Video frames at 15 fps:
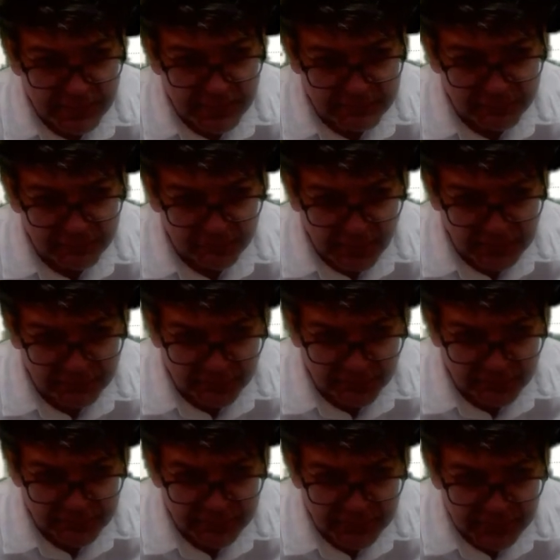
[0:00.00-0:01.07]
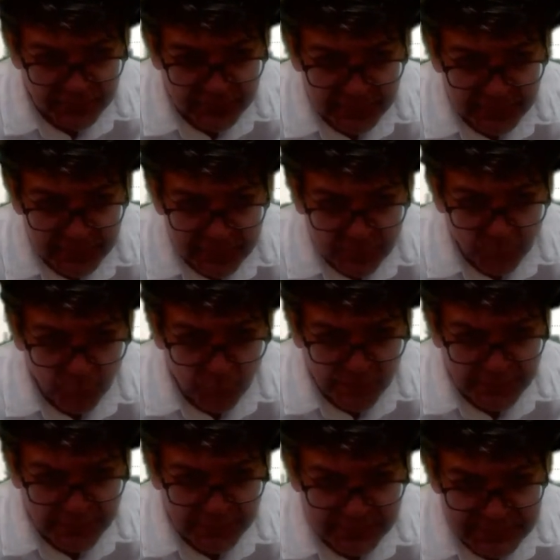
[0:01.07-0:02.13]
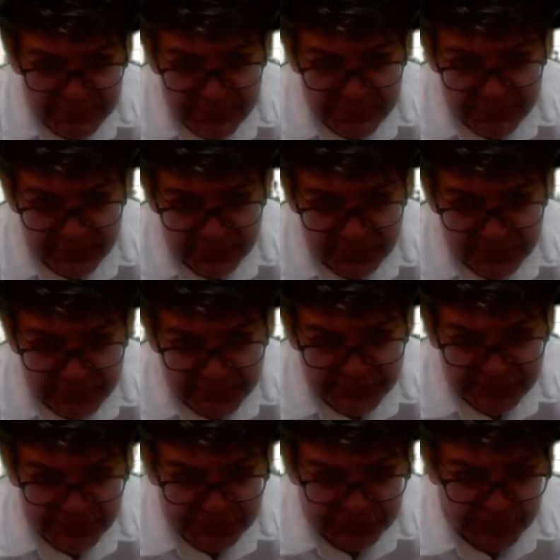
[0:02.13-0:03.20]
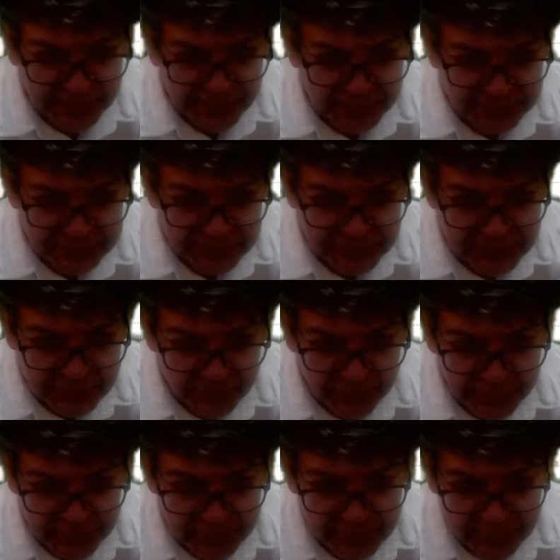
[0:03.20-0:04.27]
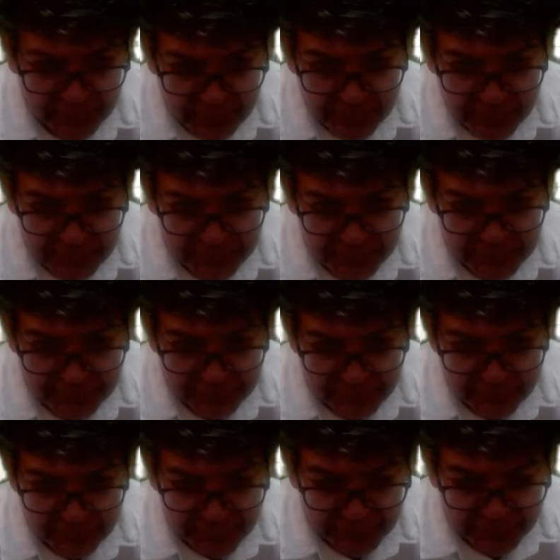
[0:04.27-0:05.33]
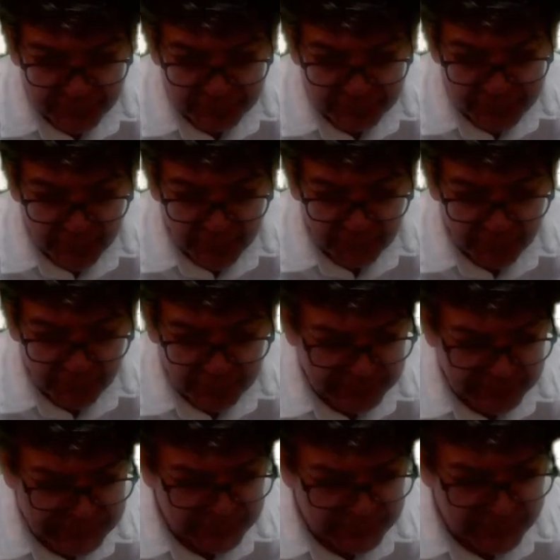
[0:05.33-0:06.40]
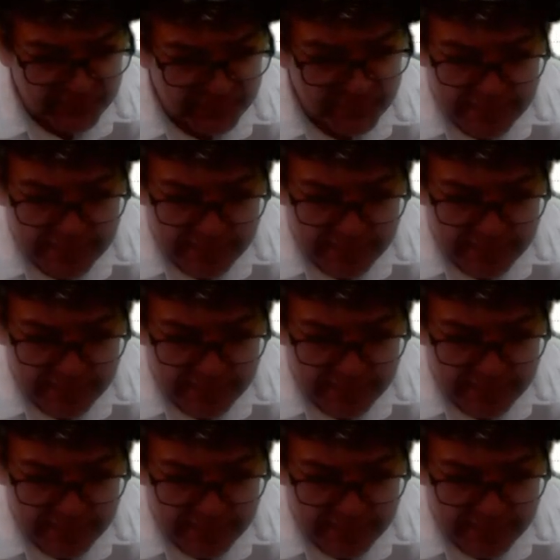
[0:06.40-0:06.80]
in Frankfurt witnessed the least change during the given period of time. Okay, so now,